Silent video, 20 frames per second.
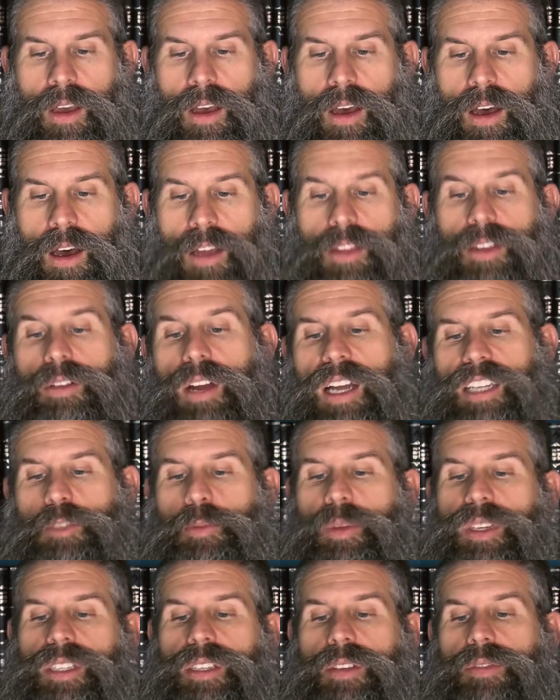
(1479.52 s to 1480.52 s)
Gra
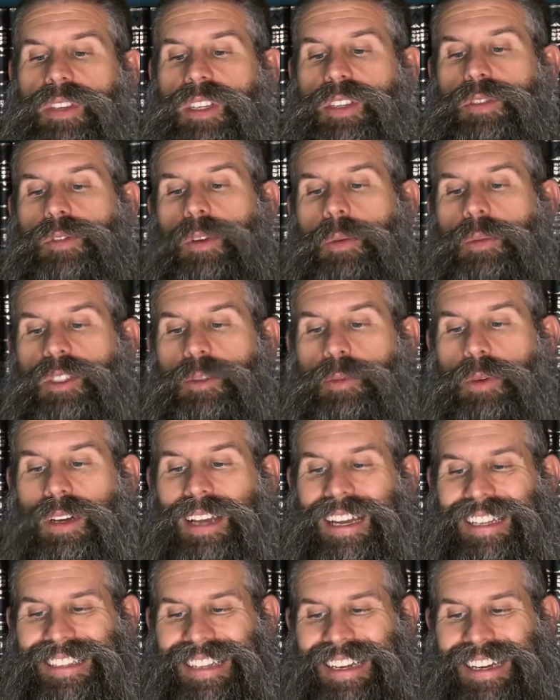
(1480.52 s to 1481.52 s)
speaks of this from his book
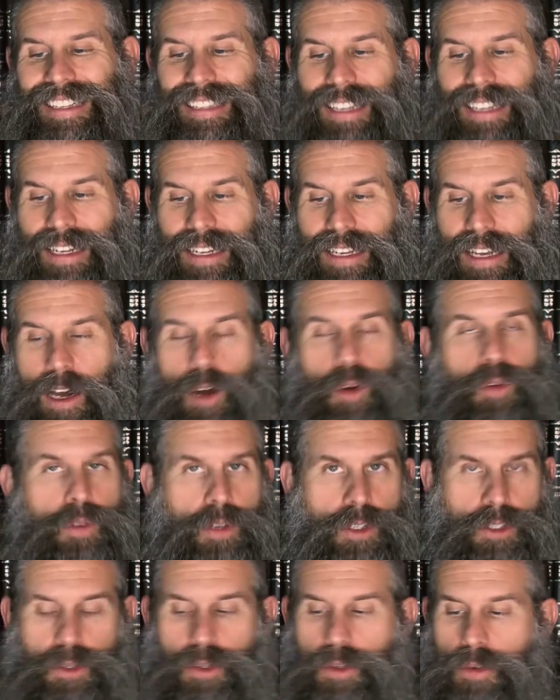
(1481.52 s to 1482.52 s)
Aderet Eliyahu for
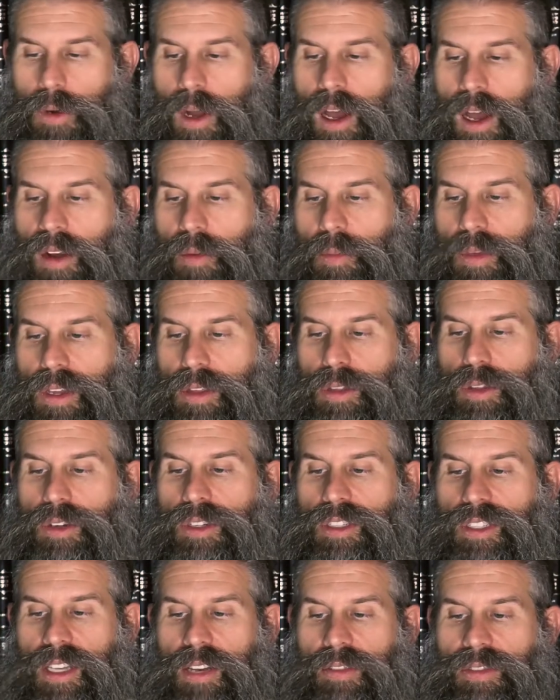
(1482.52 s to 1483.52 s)
Deuteronomy
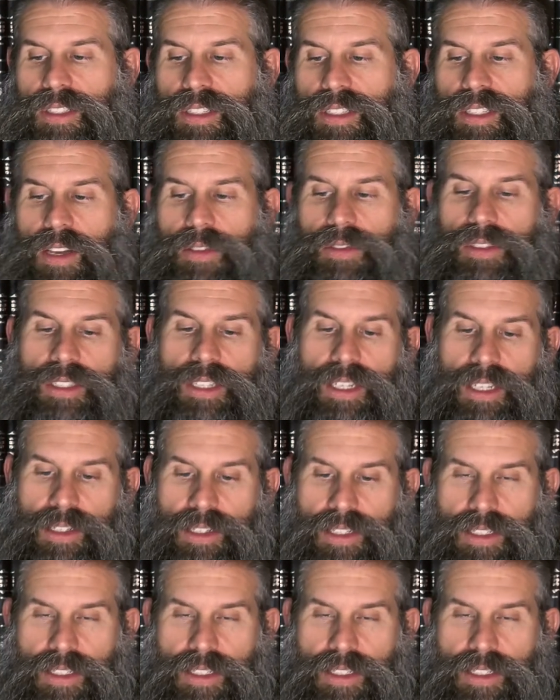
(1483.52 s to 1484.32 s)
37:17.